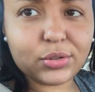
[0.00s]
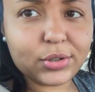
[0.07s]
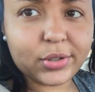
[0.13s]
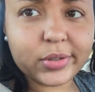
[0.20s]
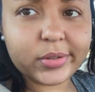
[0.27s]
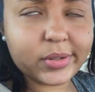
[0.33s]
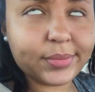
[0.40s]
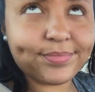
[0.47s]

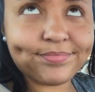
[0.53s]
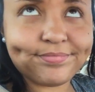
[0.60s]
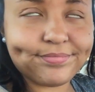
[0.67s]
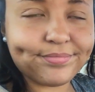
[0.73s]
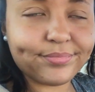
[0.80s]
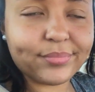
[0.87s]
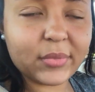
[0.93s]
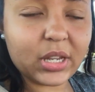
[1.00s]
trucks
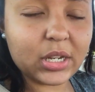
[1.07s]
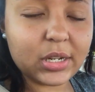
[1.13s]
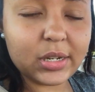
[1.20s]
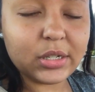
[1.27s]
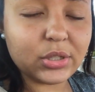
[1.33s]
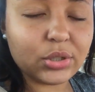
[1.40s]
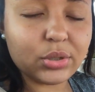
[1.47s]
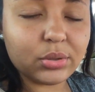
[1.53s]

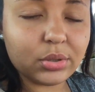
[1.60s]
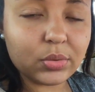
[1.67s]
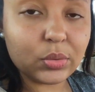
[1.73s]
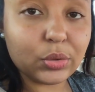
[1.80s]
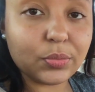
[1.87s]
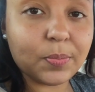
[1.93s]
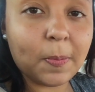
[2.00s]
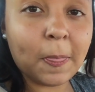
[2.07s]
as
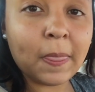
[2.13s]
usual.